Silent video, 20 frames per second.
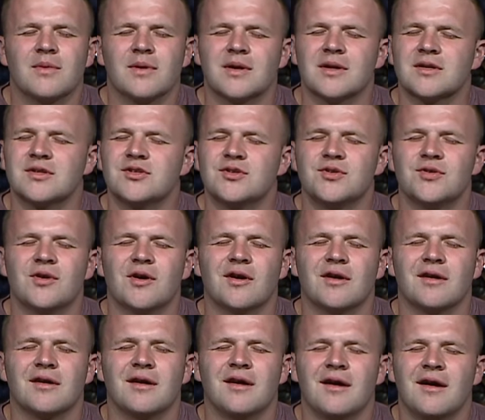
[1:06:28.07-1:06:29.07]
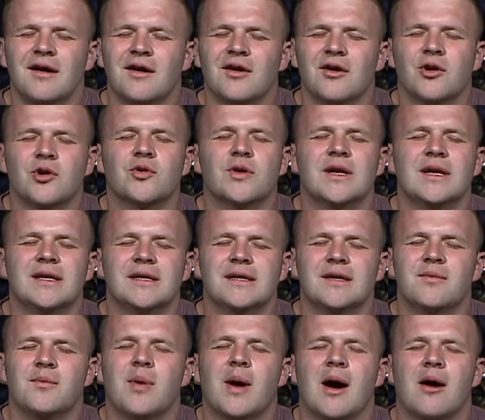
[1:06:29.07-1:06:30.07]
because you are great
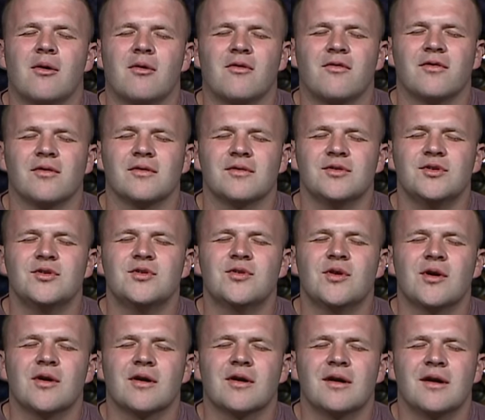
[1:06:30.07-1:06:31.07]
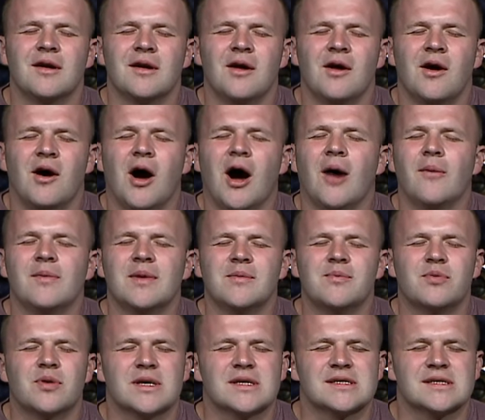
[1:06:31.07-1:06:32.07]
and powerful. You are
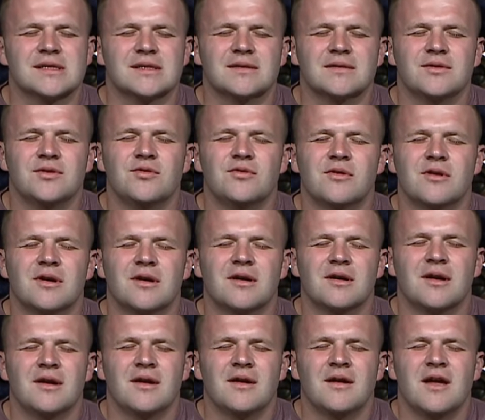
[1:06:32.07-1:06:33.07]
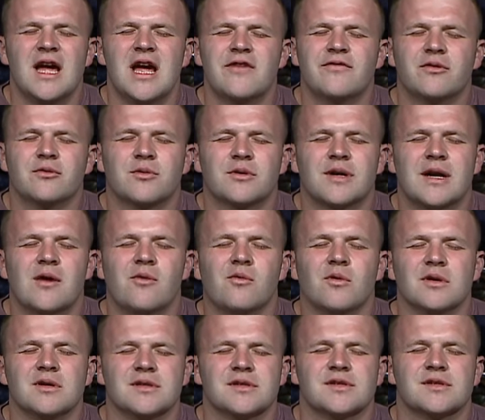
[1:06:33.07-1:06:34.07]
omnipresent. You are everywhere at
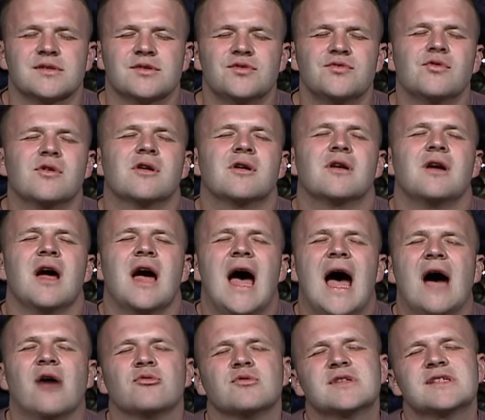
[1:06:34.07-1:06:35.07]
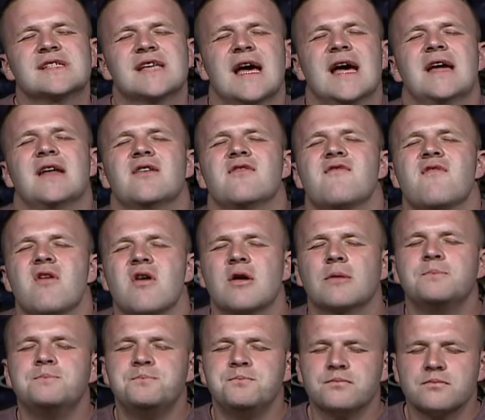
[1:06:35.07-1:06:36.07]
once. You are outside of
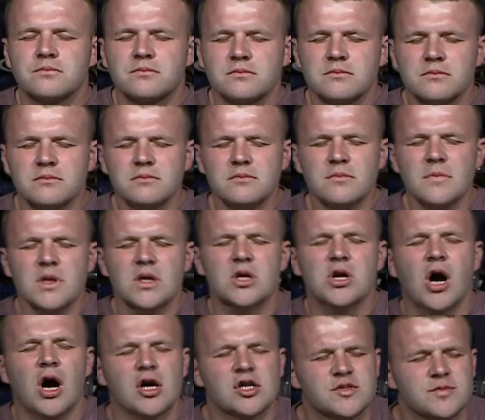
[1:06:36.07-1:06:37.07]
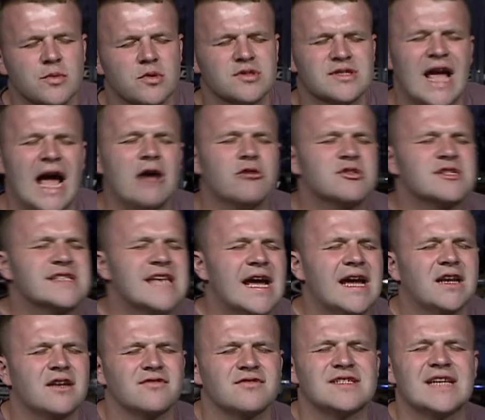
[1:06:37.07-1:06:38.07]
our cosmos,
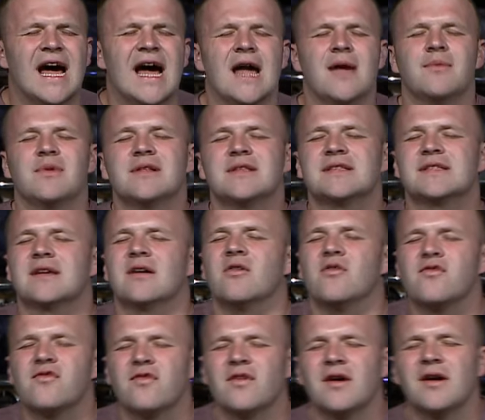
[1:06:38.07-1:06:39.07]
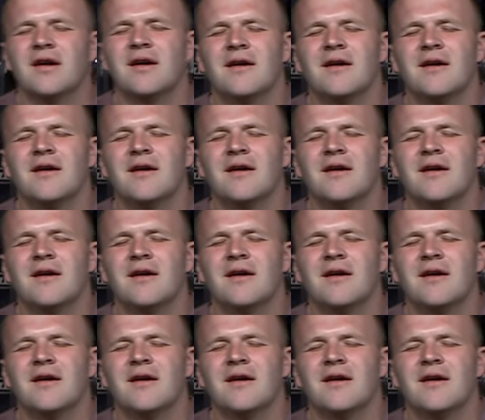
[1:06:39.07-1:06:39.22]
outside of time itself.